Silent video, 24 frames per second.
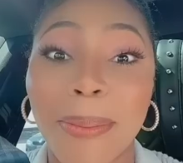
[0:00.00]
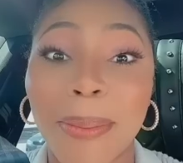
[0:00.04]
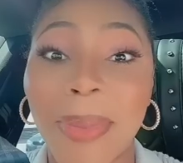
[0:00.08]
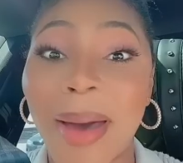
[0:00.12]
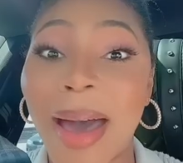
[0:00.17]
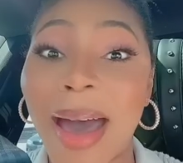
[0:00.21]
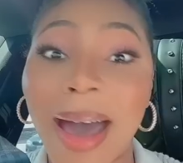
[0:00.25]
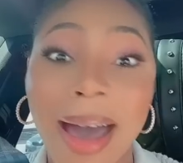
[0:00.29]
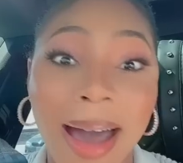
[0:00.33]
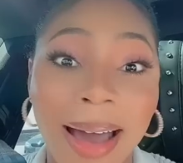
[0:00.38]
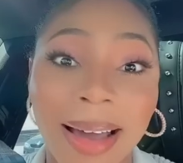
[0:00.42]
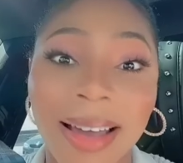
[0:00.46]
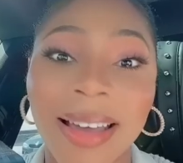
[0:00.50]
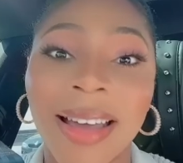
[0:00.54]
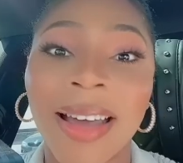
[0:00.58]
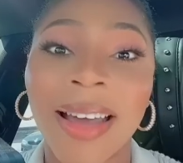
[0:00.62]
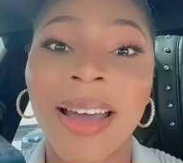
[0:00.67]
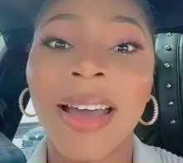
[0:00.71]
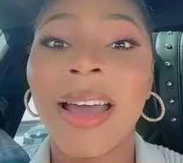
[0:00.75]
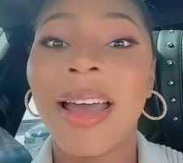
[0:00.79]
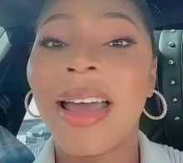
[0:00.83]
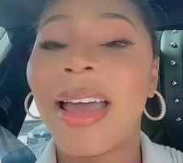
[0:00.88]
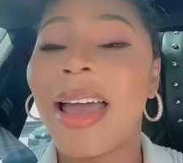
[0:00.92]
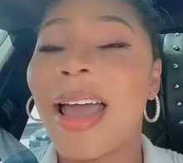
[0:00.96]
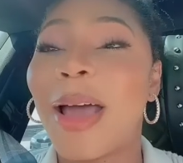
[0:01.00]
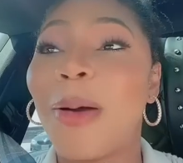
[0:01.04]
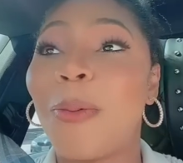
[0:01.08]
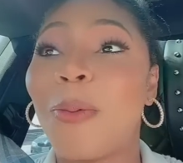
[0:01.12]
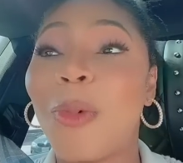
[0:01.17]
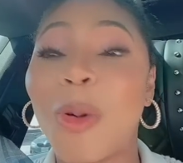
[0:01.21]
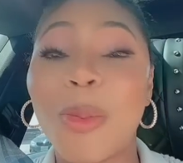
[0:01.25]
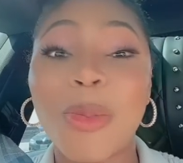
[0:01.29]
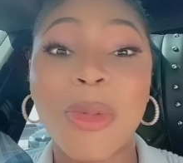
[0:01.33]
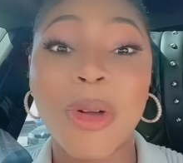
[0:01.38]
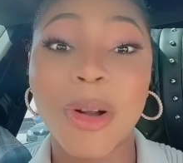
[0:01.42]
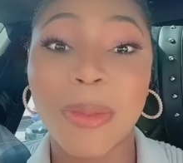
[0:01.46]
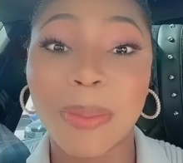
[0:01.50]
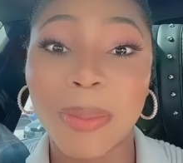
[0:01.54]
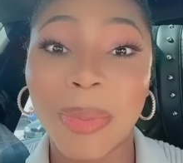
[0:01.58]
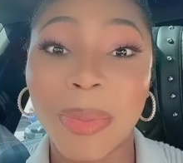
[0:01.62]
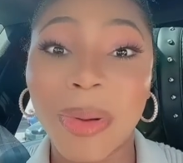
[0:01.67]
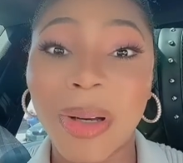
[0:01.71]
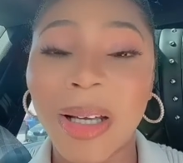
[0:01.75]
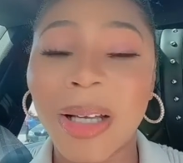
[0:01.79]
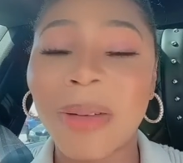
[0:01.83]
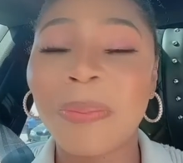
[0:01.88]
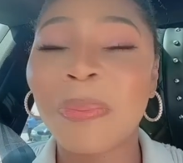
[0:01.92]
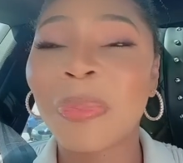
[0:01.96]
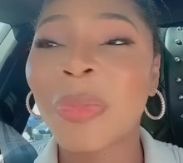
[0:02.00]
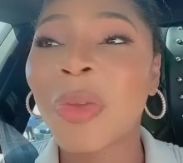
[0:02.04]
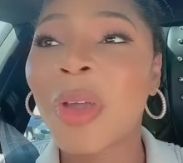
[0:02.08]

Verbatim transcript: back and whoop their butt